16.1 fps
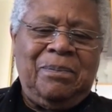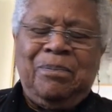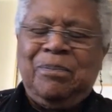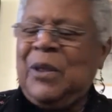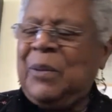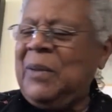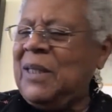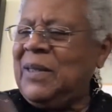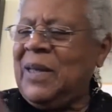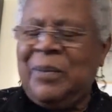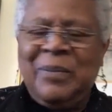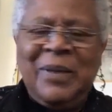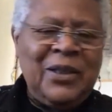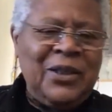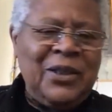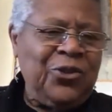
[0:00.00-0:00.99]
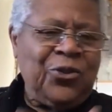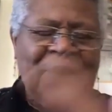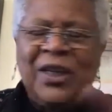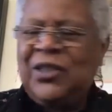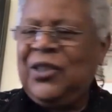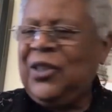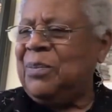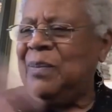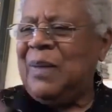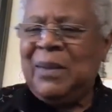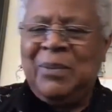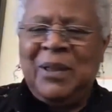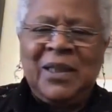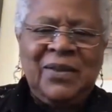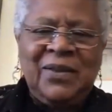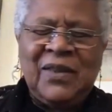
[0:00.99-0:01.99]
the, the administration
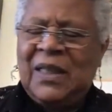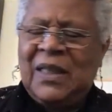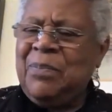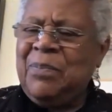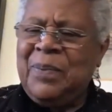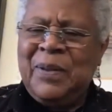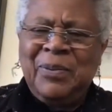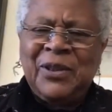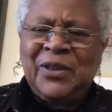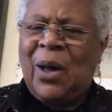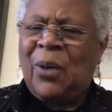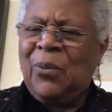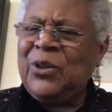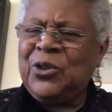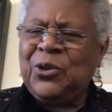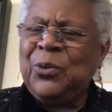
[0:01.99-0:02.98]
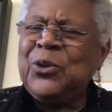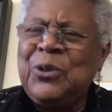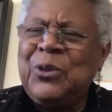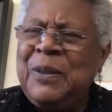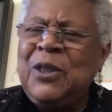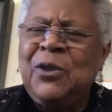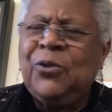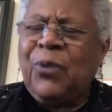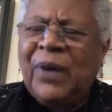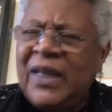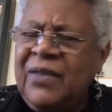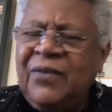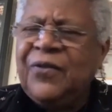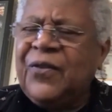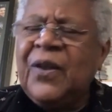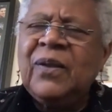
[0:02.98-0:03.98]
maybe even people thought we were supposed to be
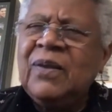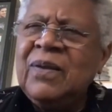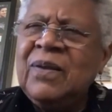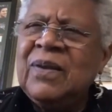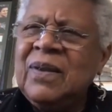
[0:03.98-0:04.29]
grateful